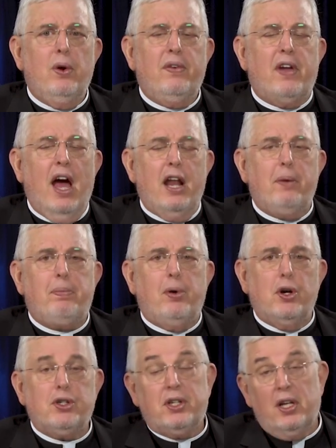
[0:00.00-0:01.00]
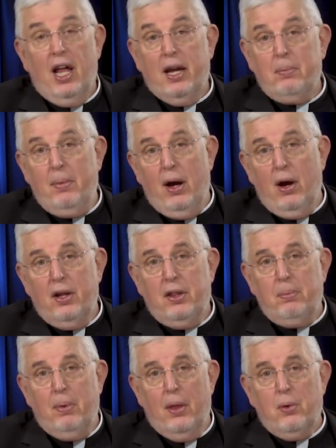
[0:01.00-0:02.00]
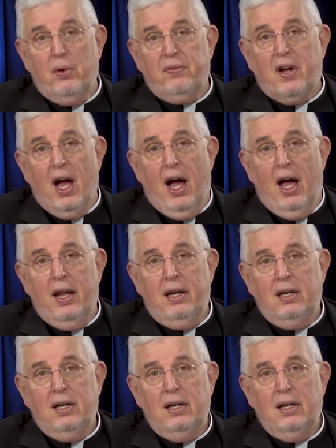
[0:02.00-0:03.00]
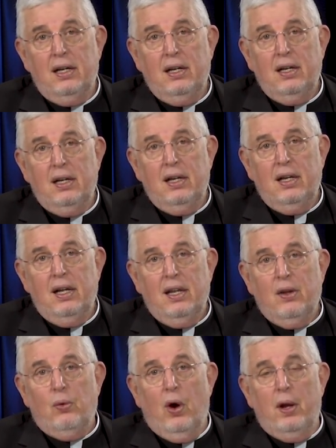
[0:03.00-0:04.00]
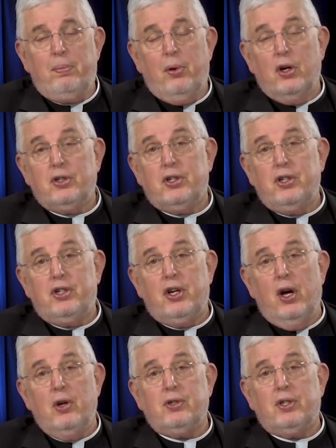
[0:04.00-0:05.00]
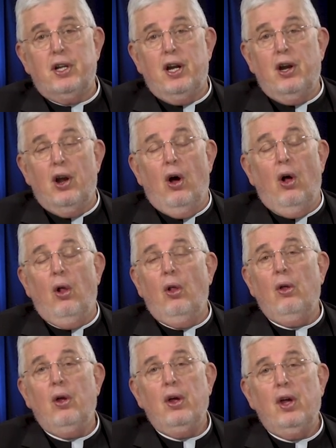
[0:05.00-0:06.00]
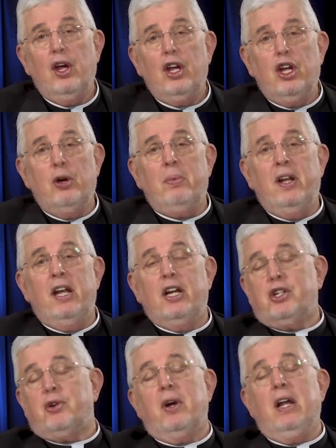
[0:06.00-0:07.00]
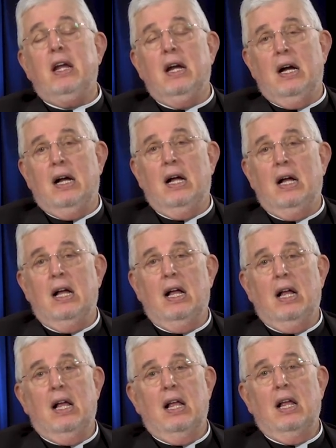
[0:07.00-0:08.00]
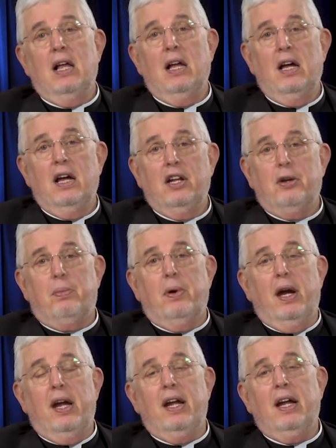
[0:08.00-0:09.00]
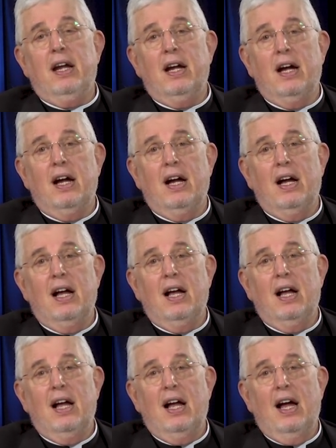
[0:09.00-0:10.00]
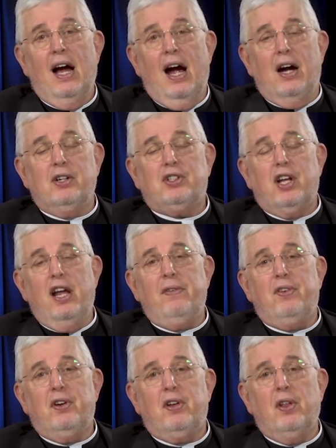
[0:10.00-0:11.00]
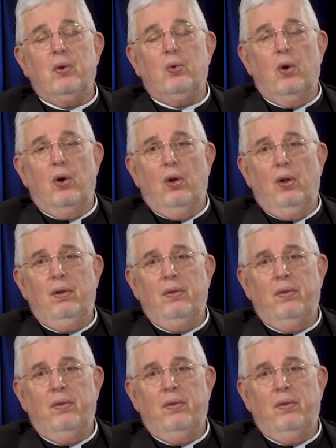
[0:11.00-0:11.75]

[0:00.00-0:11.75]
We've got a person like Mary, the mother of God, the one person chosen in all human history to bring our Savior to the world.